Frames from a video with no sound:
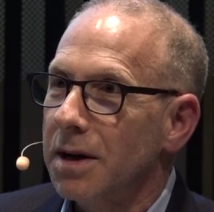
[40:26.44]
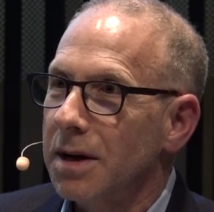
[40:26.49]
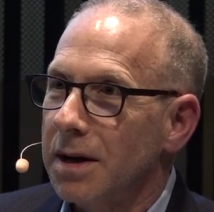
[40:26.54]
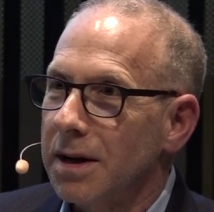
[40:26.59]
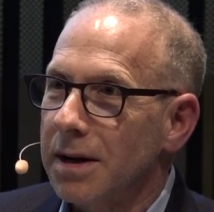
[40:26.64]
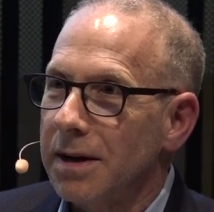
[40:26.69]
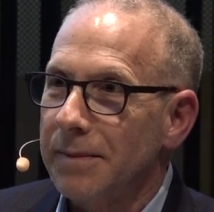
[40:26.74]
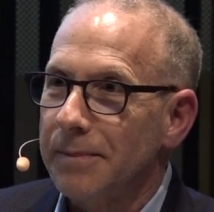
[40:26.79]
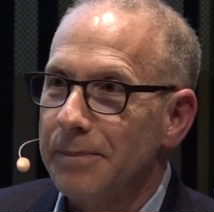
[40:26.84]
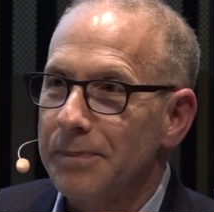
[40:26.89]

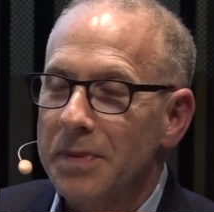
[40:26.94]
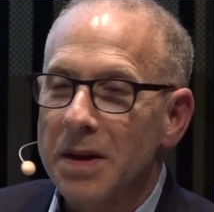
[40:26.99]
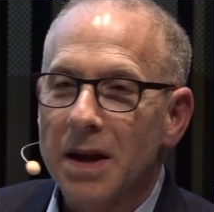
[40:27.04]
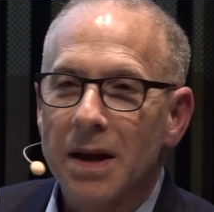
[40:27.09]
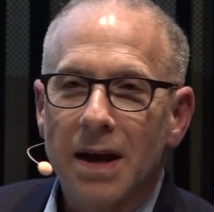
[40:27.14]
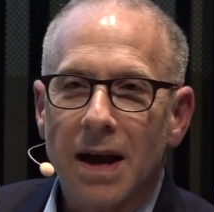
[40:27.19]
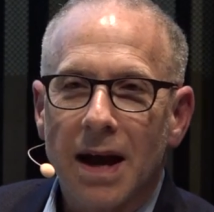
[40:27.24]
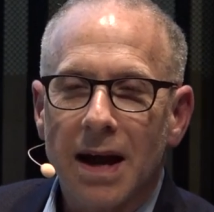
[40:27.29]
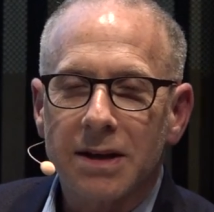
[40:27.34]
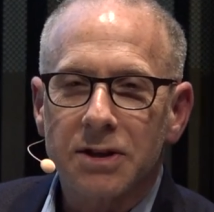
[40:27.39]
Um,
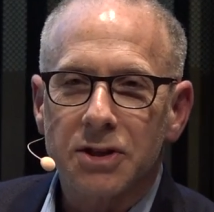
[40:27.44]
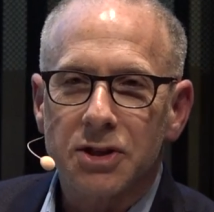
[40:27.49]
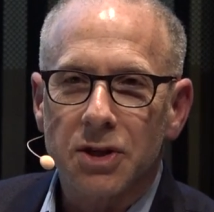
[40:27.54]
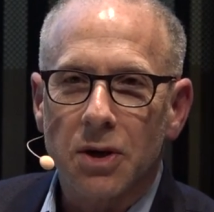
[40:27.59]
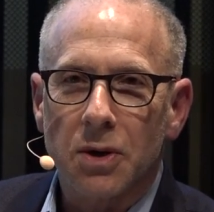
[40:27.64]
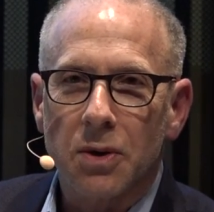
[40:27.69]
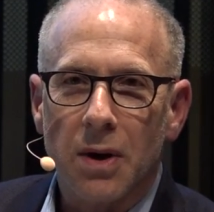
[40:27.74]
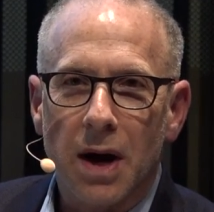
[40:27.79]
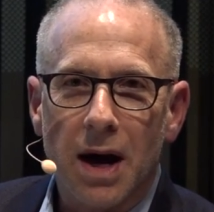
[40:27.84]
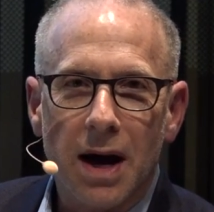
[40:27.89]
and
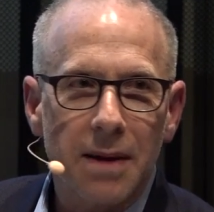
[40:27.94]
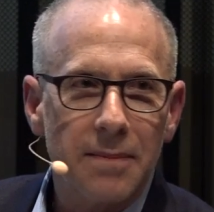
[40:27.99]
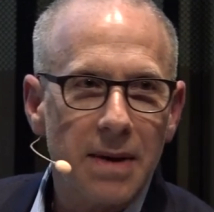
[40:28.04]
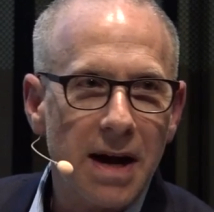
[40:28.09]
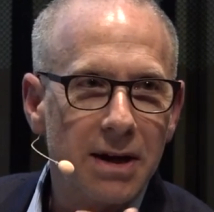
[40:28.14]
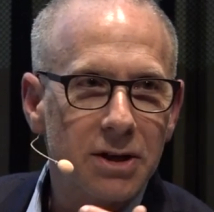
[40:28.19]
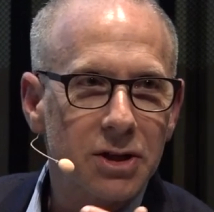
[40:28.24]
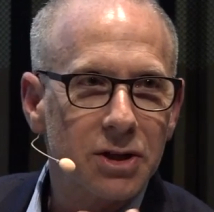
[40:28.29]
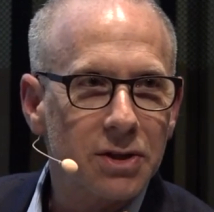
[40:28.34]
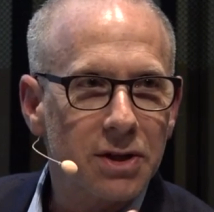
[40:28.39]
so I'm
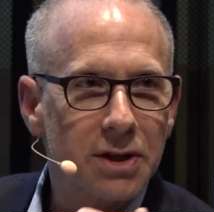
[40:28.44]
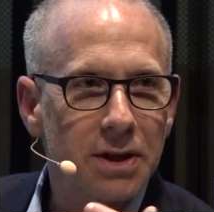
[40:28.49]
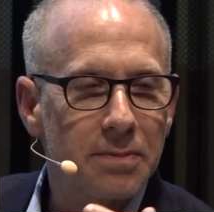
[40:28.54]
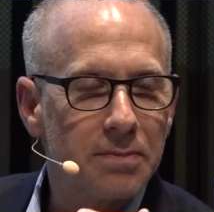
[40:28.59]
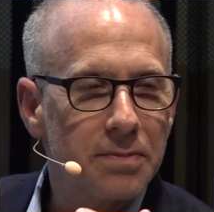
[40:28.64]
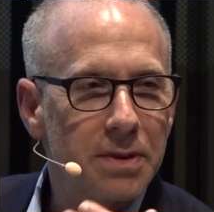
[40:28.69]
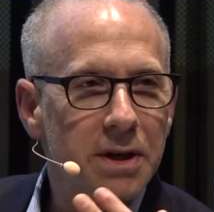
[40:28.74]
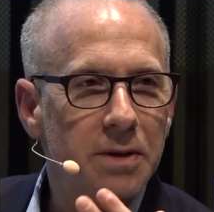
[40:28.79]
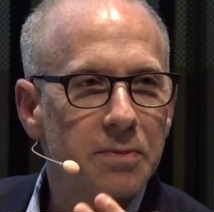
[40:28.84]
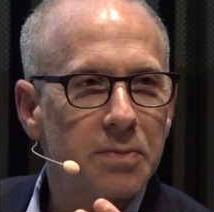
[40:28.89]
actually a
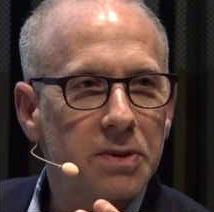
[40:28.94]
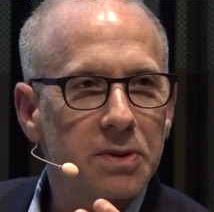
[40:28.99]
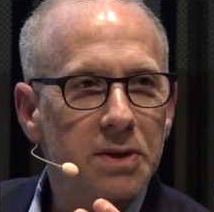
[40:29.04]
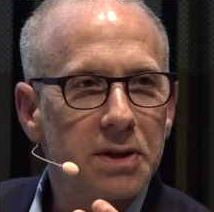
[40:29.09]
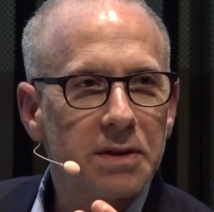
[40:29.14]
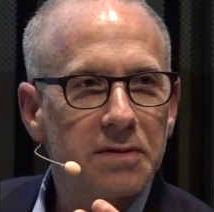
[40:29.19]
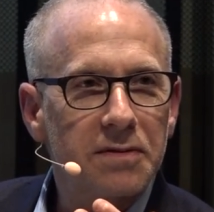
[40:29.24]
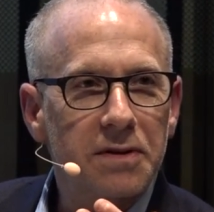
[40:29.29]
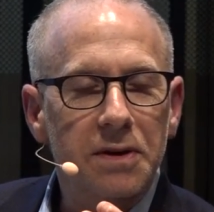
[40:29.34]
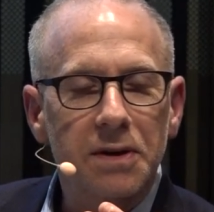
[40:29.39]
big
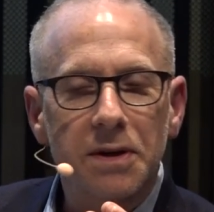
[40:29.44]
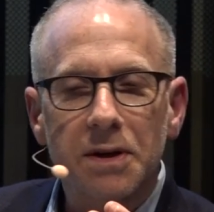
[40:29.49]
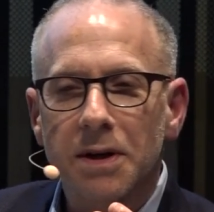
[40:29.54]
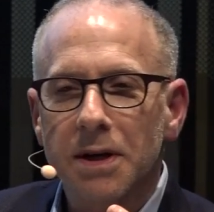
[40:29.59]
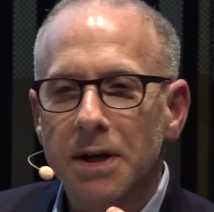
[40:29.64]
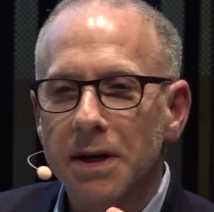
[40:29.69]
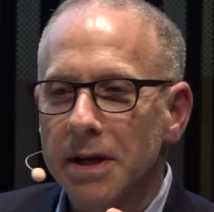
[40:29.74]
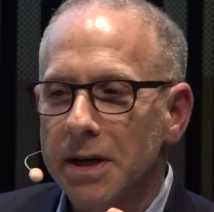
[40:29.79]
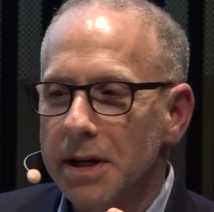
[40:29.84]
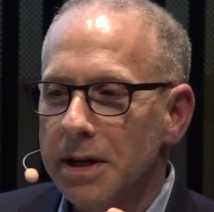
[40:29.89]
believer
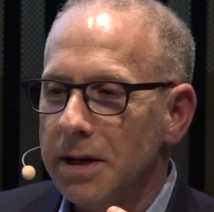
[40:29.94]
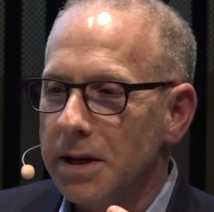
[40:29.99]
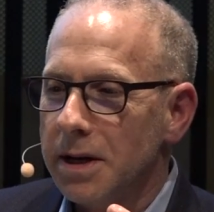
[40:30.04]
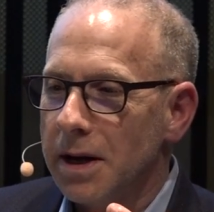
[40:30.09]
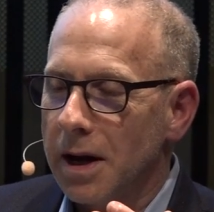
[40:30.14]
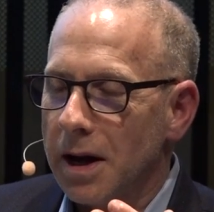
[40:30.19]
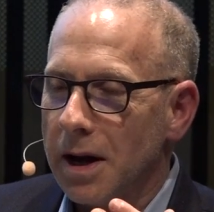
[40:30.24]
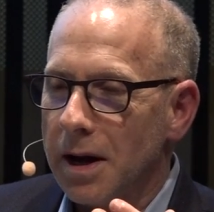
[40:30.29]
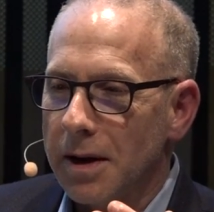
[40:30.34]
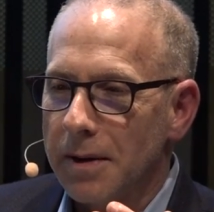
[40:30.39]

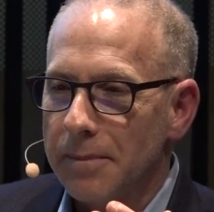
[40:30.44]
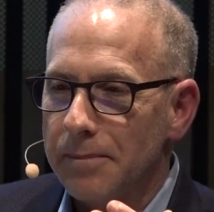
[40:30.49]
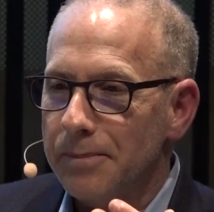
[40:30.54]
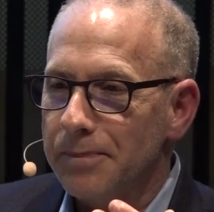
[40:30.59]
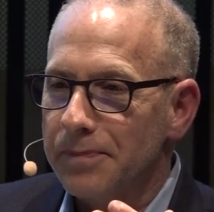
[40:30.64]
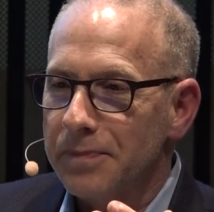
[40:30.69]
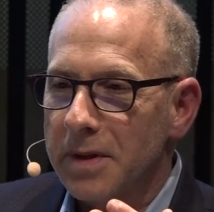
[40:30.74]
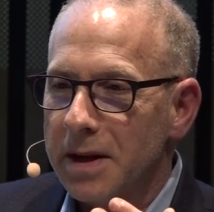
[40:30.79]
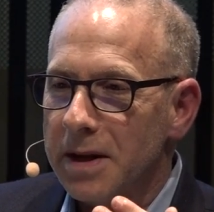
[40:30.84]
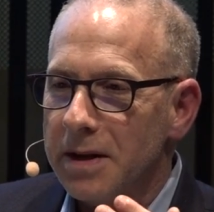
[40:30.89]
in
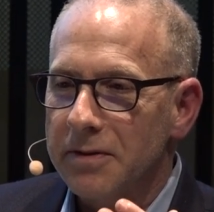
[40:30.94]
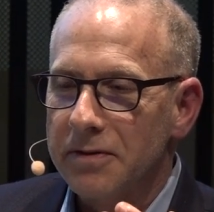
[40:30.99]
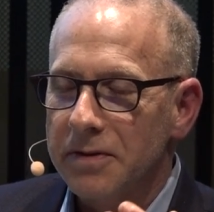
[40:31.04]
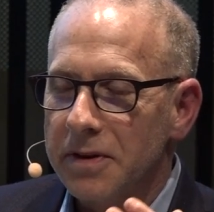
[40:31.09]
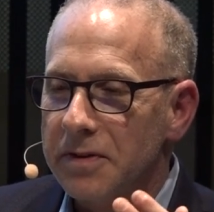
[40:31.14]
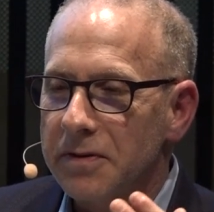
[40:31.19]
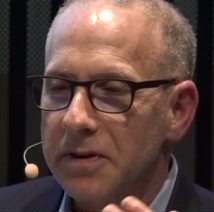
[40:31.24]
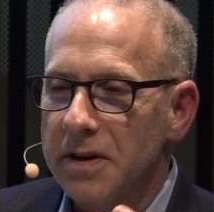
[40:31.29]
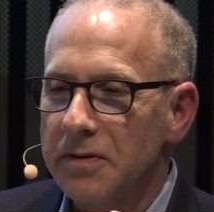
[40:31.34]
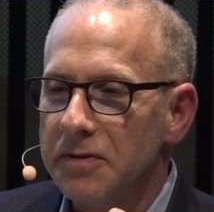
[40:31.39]
um, if,
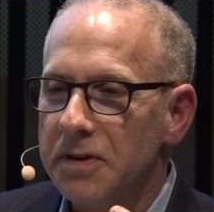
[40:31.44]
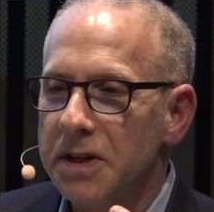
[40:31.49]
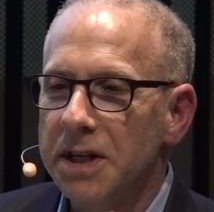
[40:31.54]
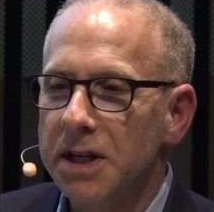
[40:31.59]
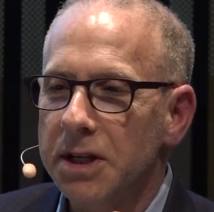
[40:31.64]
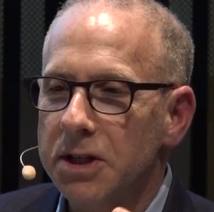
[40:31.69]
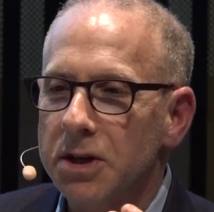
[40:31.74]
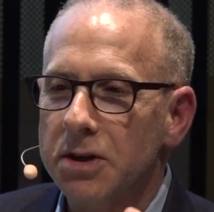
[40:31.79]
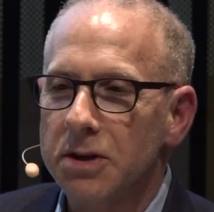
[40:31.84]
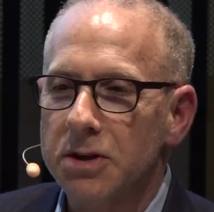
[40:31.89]
if, if
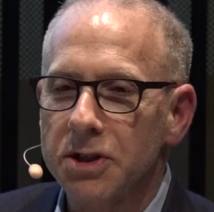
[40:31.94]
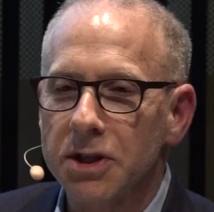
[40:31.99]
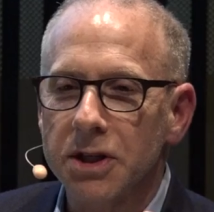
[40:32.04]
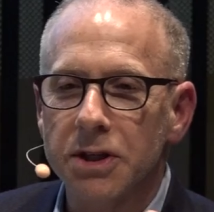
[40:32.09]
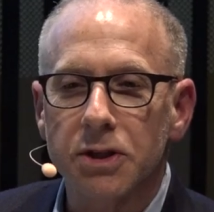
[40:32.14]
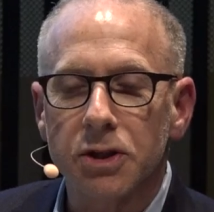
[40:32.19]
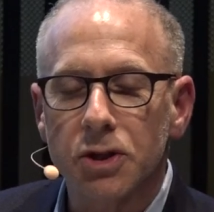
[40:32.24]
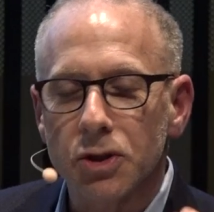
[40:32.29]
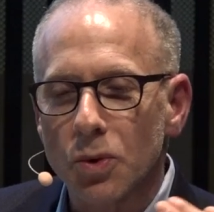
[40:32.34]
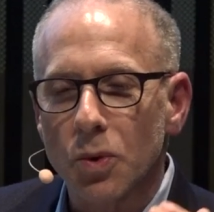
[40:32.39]
teachers
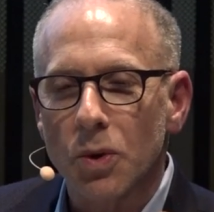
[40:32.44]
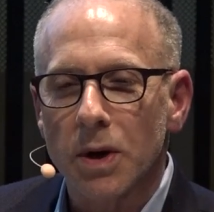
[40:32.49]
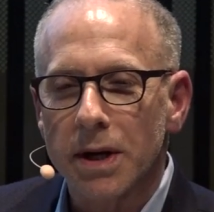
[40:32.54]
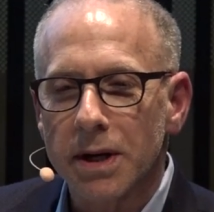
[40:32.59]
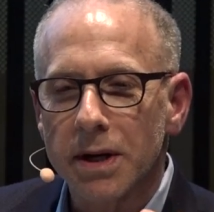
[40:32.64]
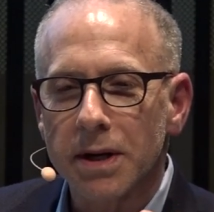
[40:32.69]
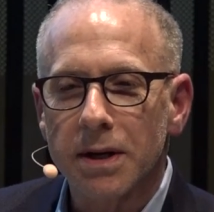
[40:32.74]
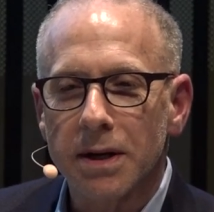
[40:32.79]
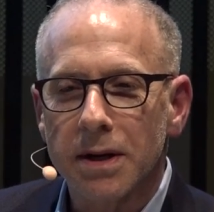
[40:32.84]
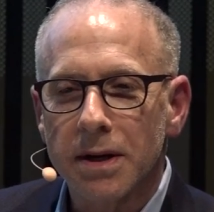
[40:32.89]

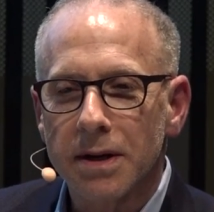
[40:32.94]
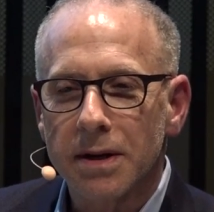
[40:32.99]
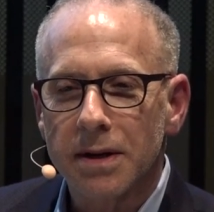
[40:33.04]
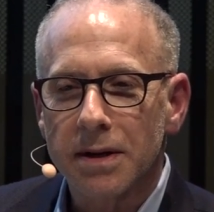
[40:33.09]
enjoy